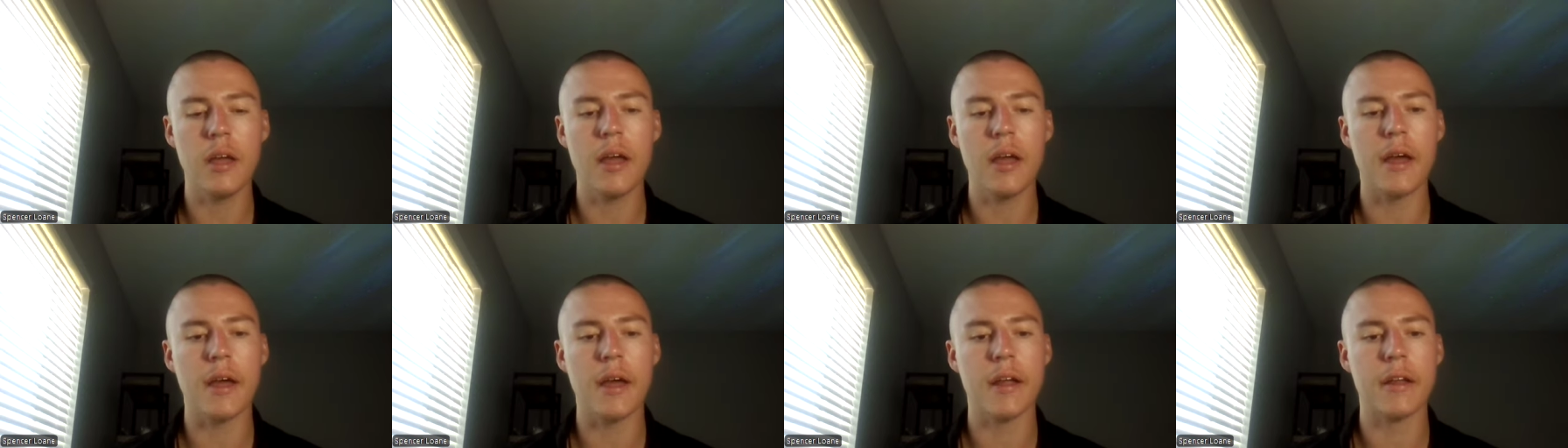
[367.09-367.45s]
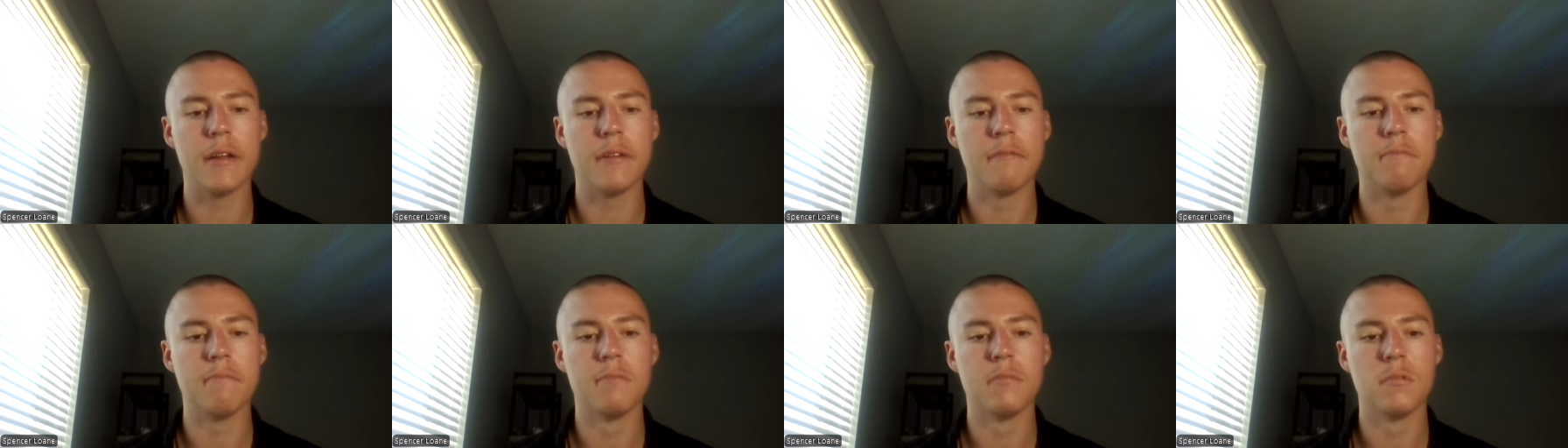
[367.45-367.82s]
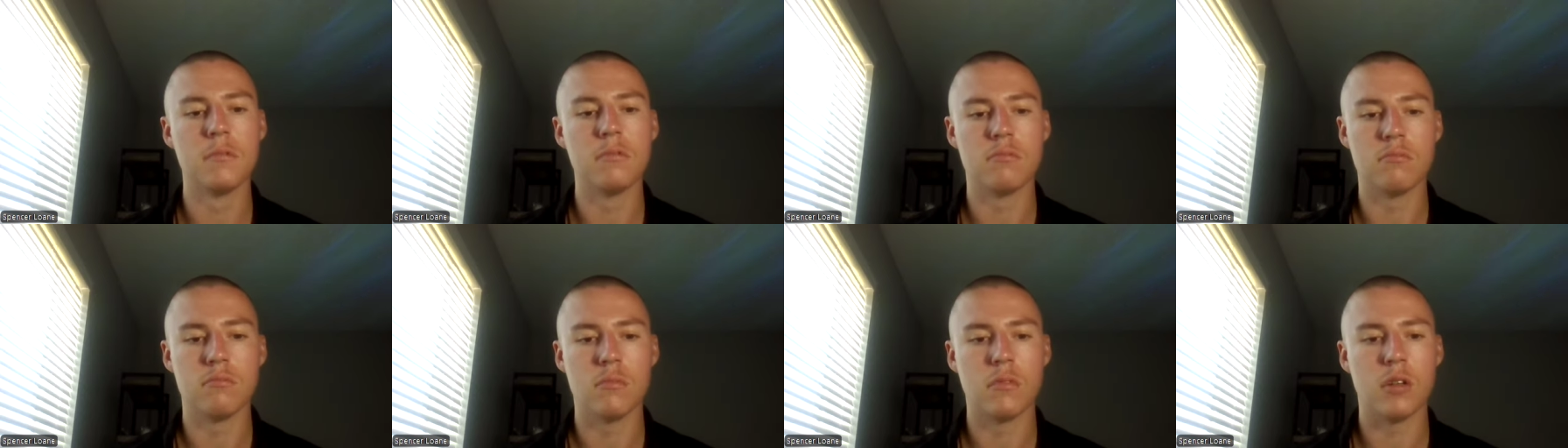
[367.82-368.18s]
And
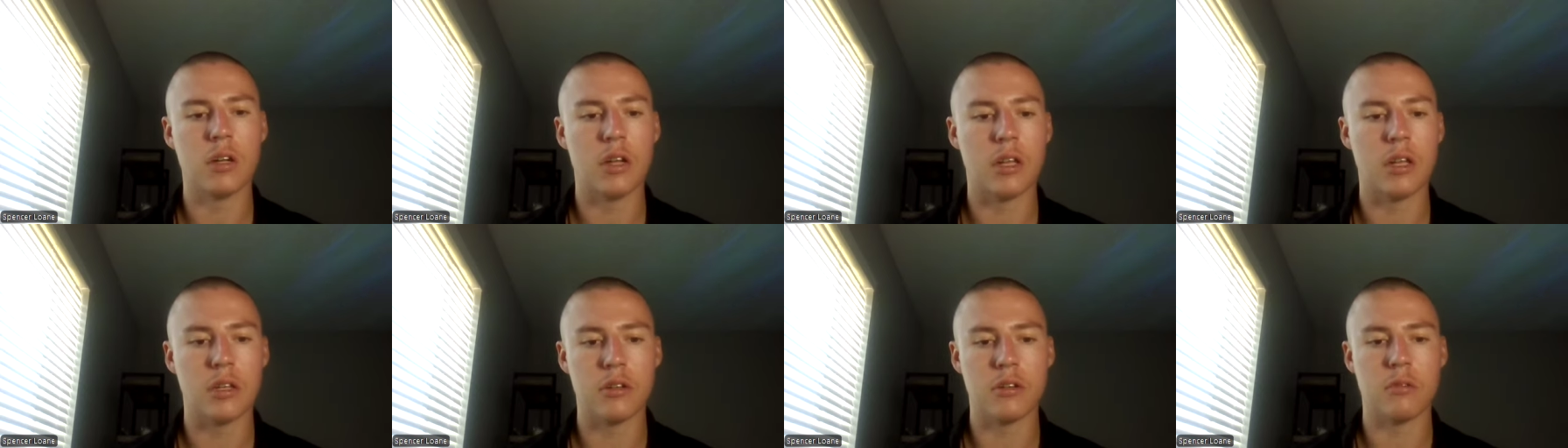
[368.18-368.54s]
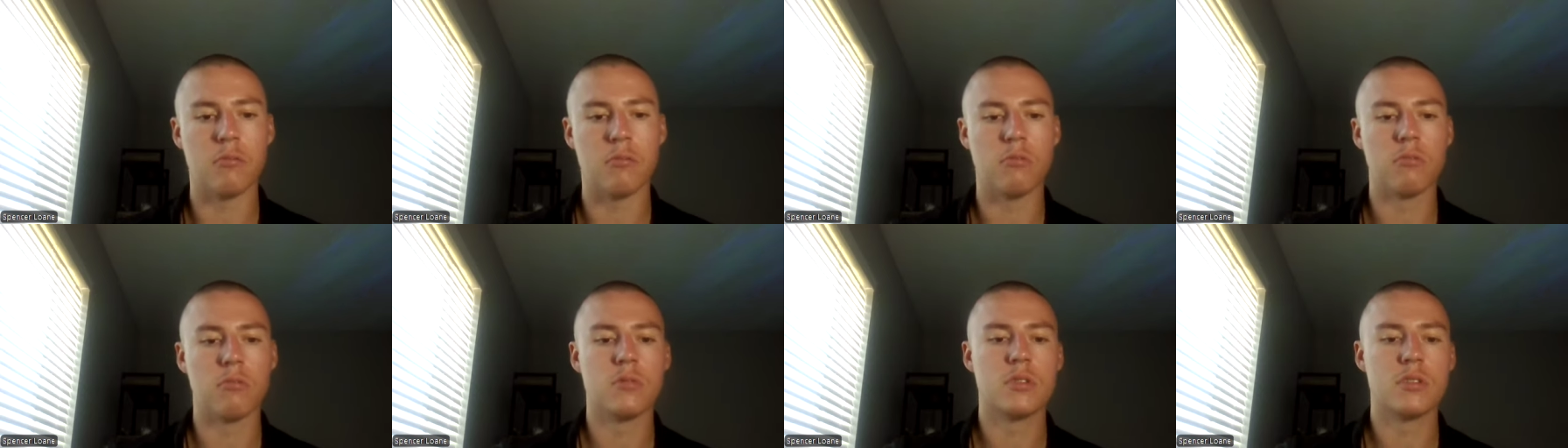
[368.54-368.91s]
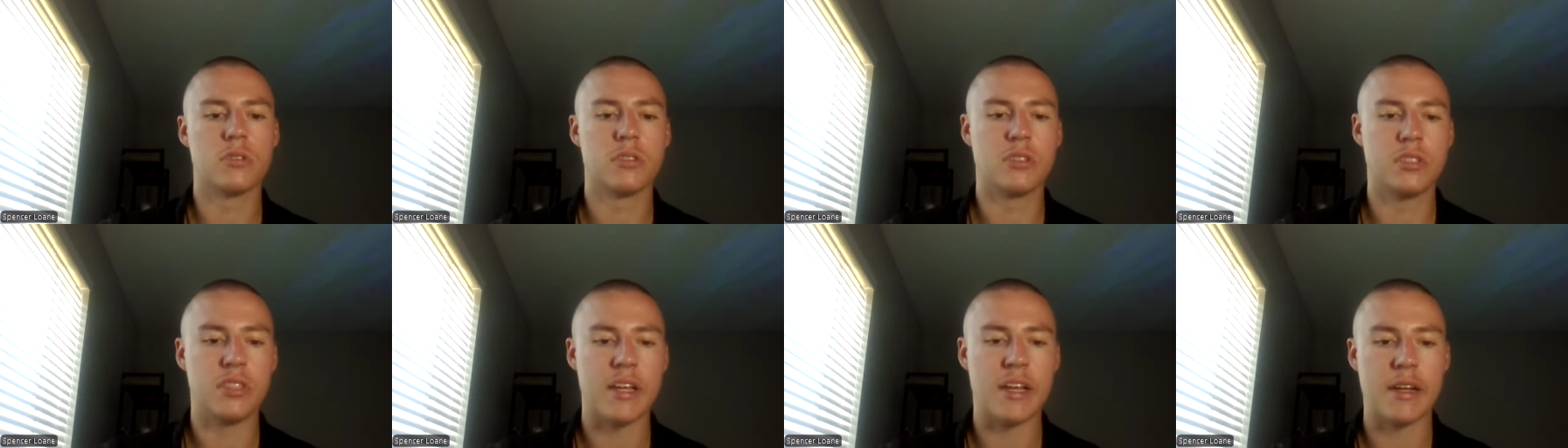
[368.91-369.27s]
another
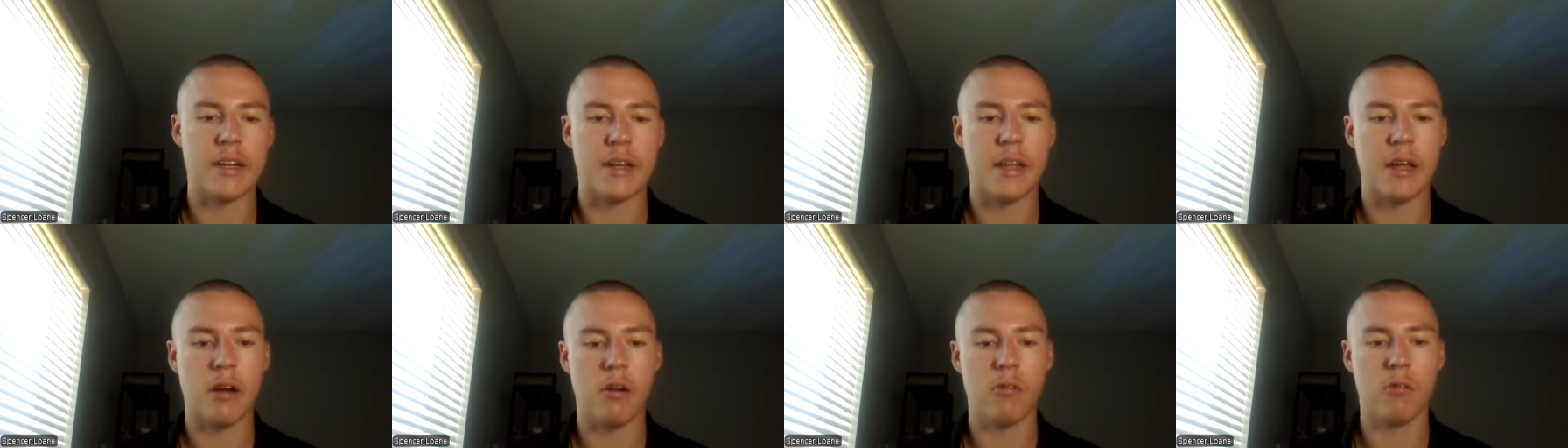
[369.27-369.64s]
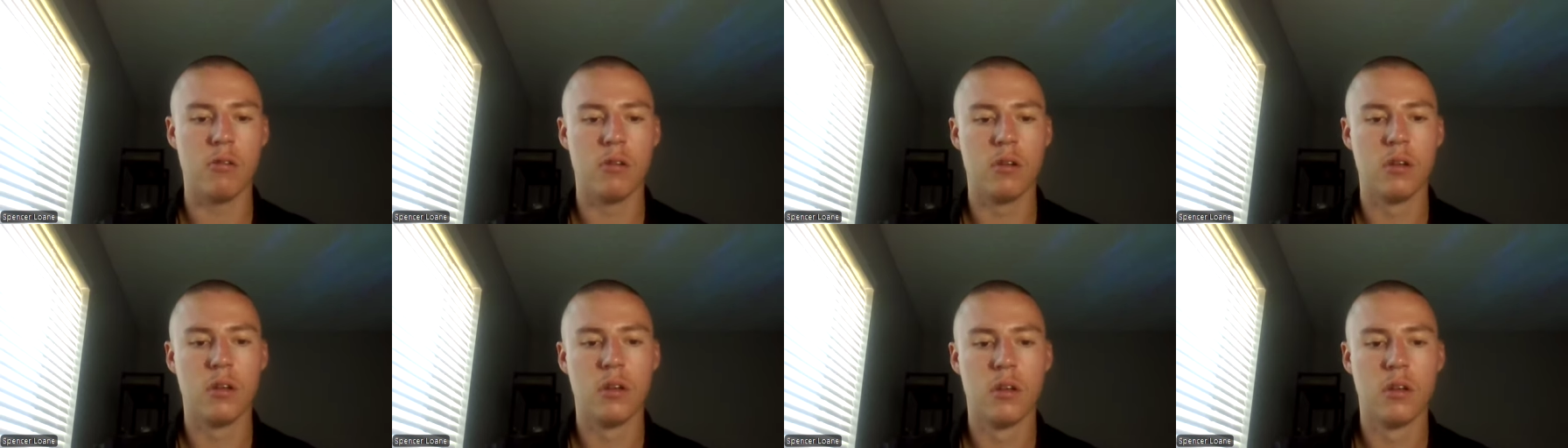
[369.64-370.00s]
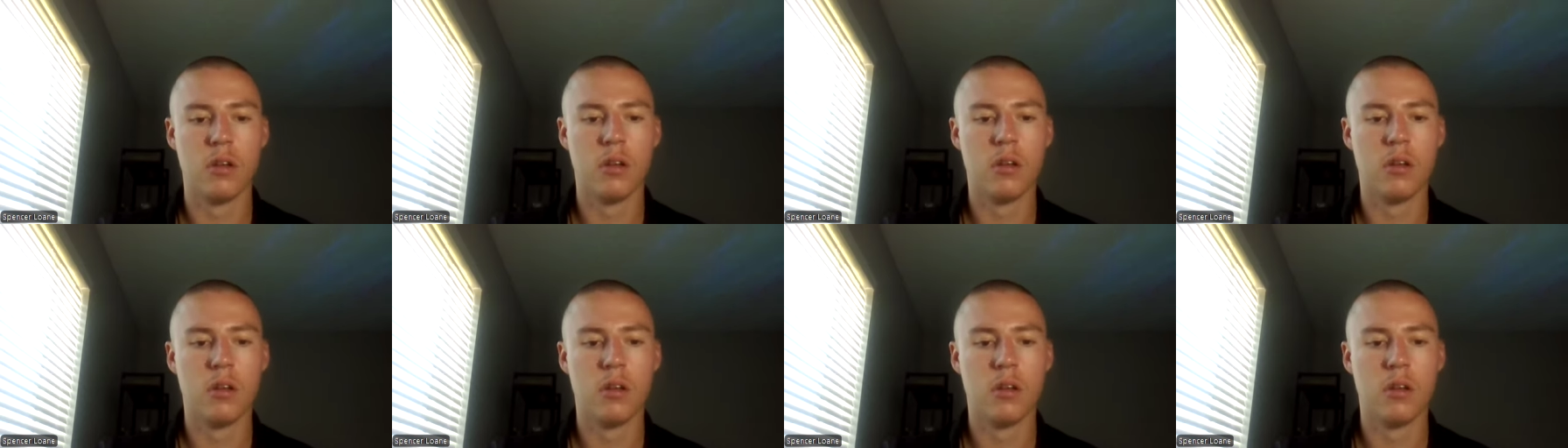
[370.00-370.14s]
standout